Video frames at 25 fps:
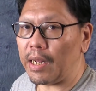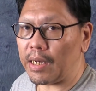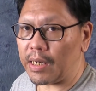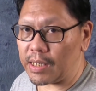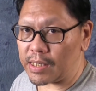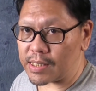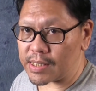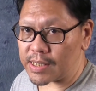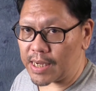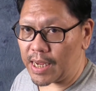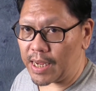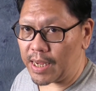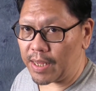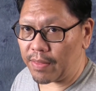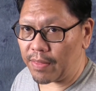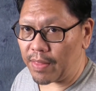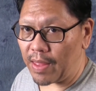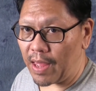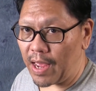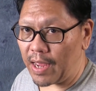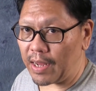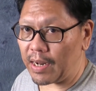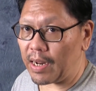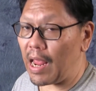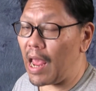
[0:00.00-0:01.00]
And in
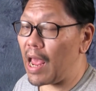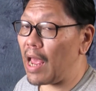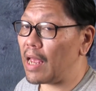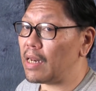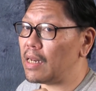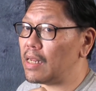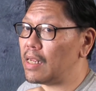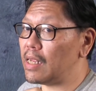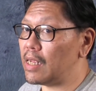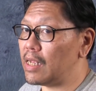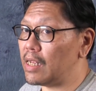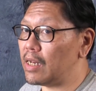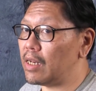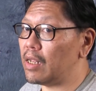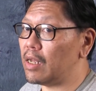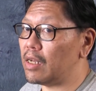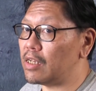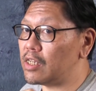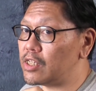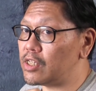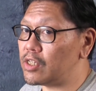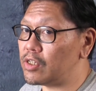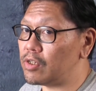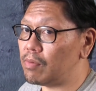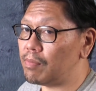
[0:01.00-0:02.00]
saying that, and in
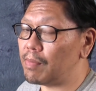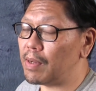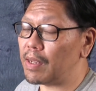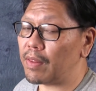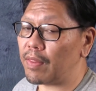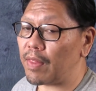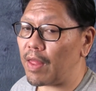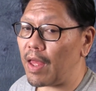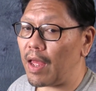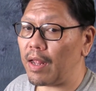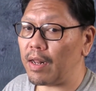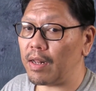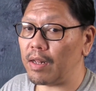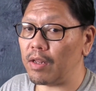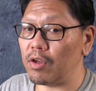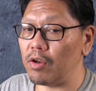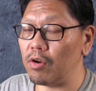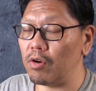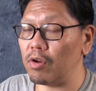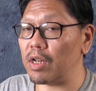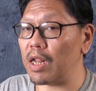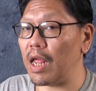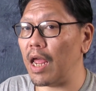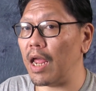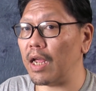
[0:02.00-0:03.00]
assuming that
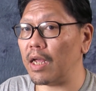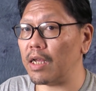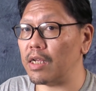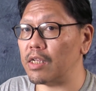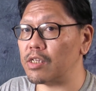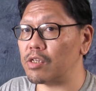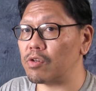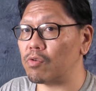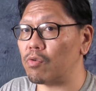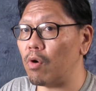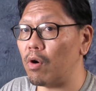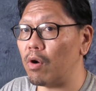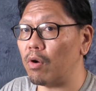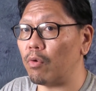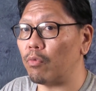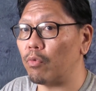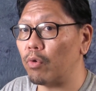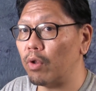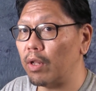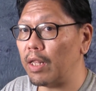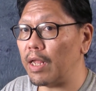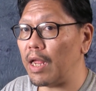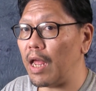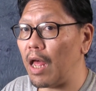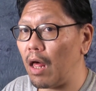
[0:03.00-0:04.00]
your tank is
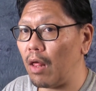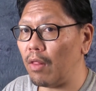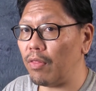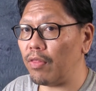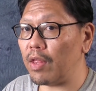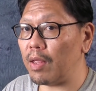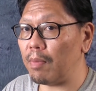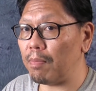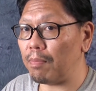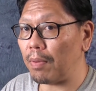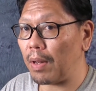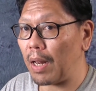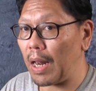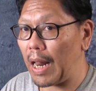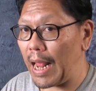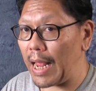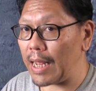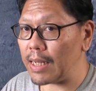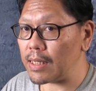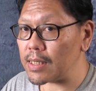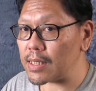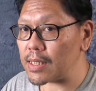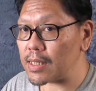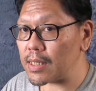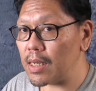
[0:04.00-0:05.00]
growing really healthy
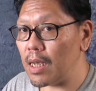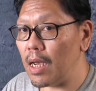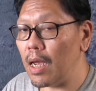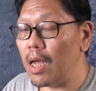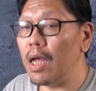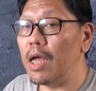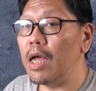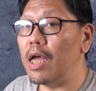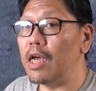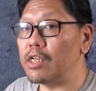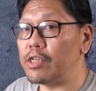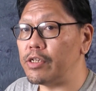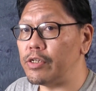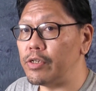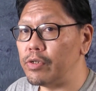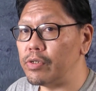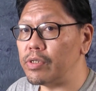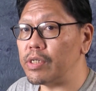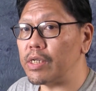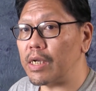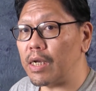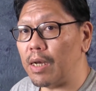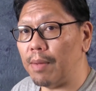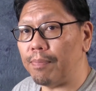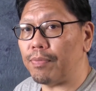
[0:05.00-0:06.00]
plants, it's
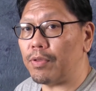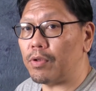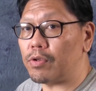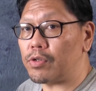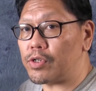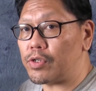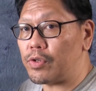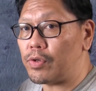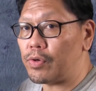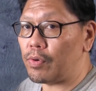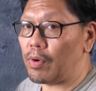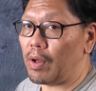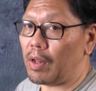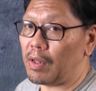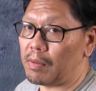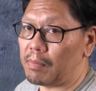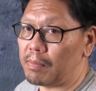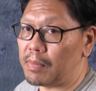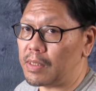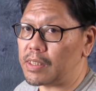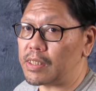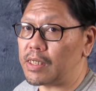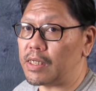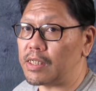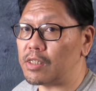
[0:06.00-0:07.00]
using up those two
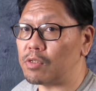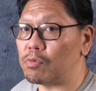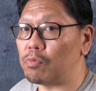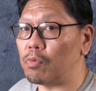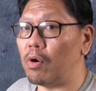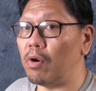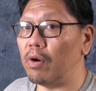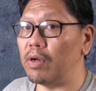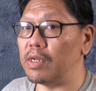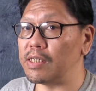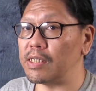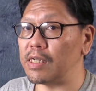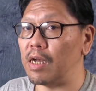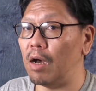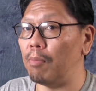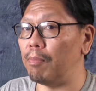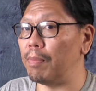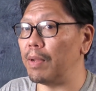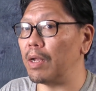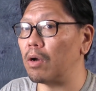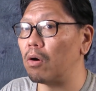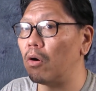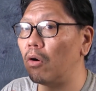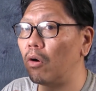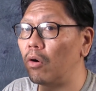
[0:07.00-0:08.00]
elements, as well as
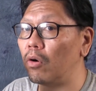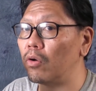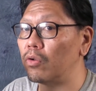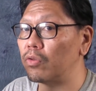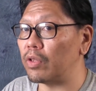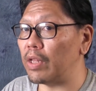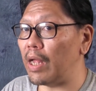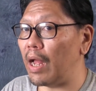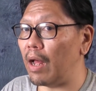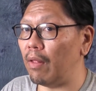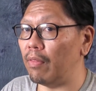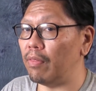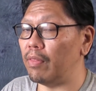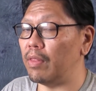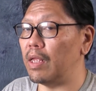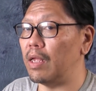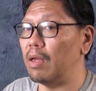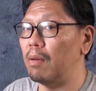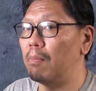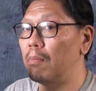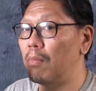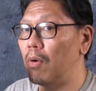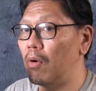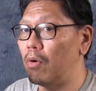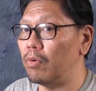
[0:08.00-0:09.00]
helping hold down
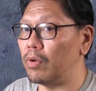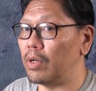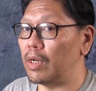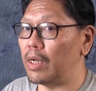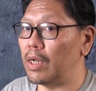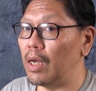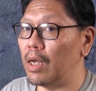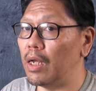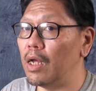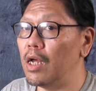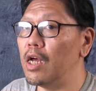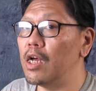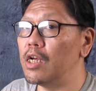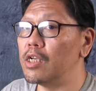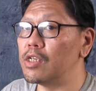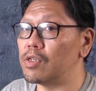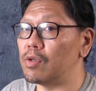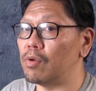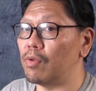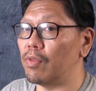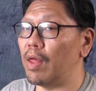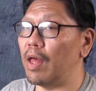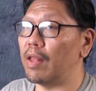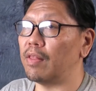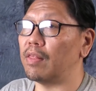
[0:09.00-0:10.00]
the ammonia
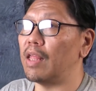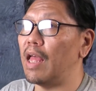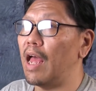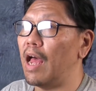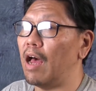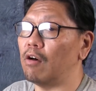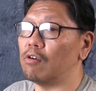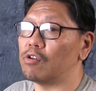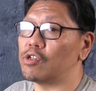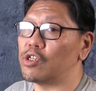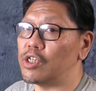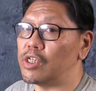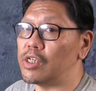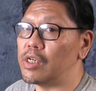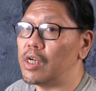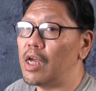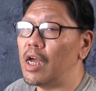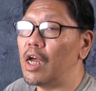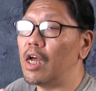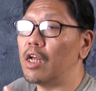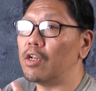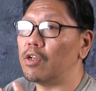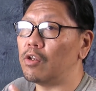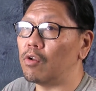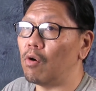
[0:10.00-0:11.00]
so that the
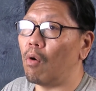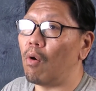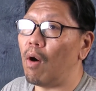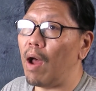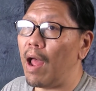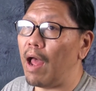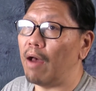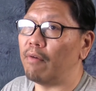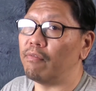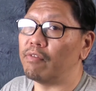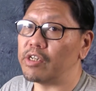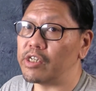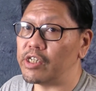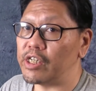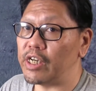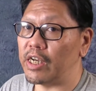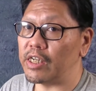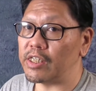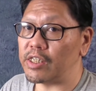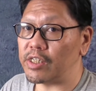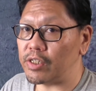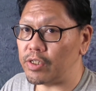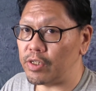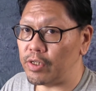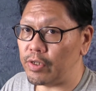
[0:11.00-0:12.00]
algae don't have a
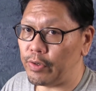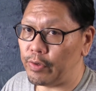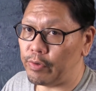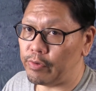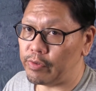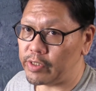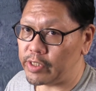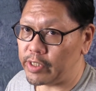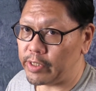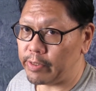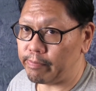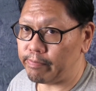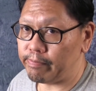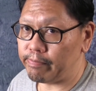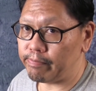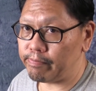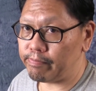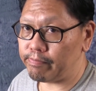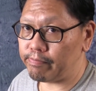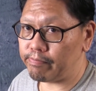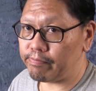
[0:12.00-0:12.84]
chance to use it.